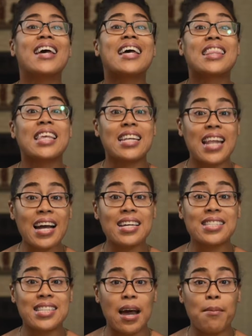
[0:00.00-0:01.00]
The next
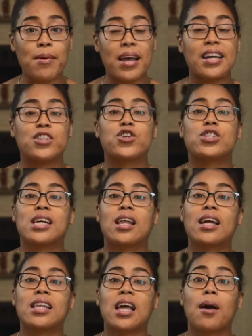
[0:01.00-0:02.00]
step is you're
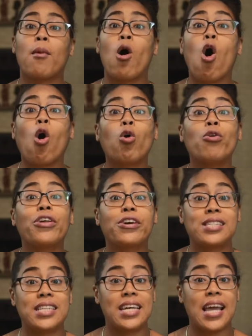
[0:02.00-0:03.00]
telling them hold their
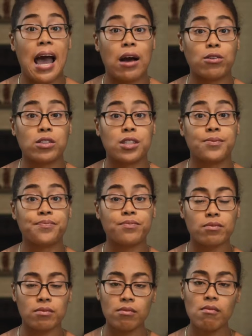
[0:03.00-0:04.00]
T out.
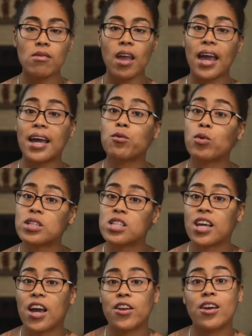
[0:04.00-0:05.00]
And once
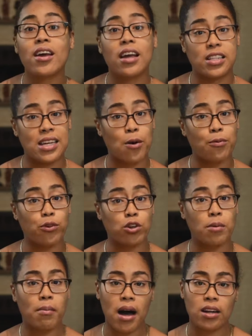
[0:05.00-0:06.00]
again, it's helpful to
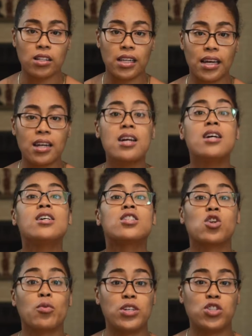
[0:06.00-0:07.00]
model it.
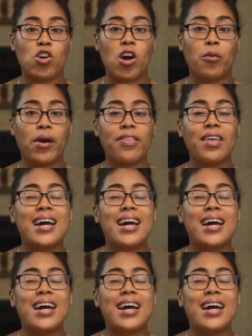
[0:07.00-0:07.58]
So we start with